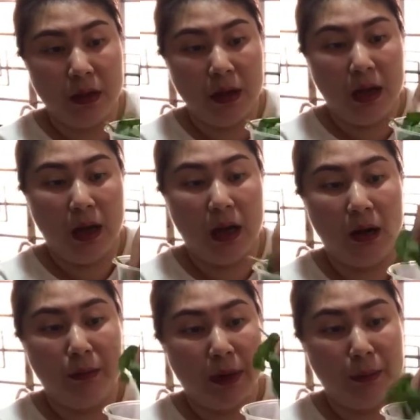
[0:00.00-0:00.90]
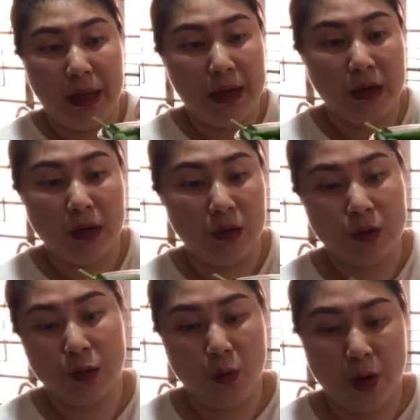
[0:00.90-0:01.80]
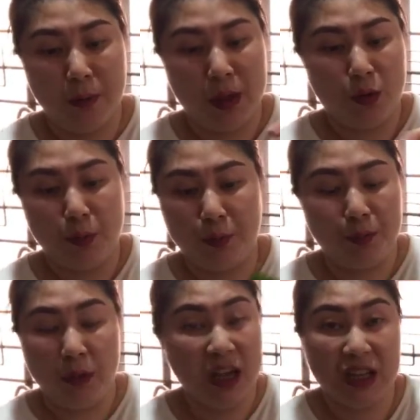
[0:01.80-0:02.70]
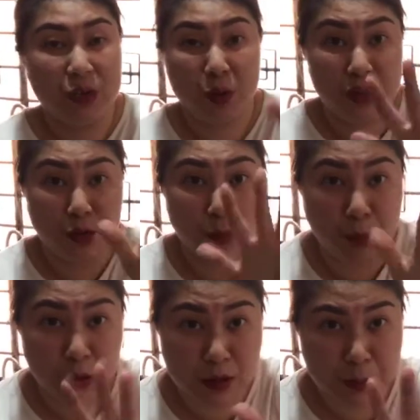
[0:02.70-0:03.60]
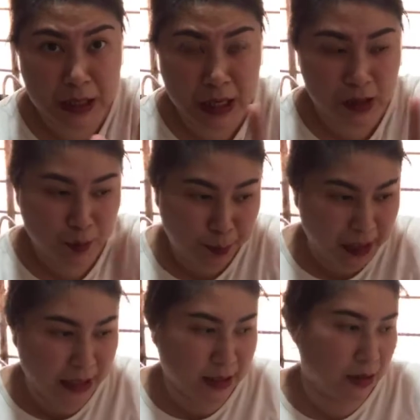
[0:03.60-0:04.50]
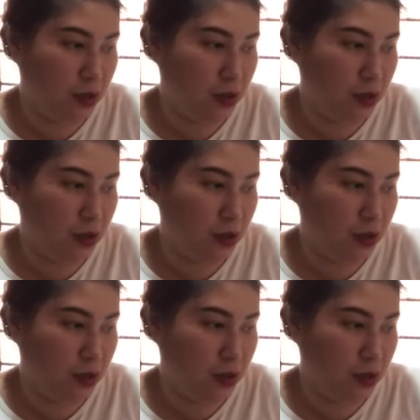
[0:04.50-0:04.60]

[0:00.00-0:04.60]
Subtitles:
But my girl also warned me, hers one, don't put spinach, please.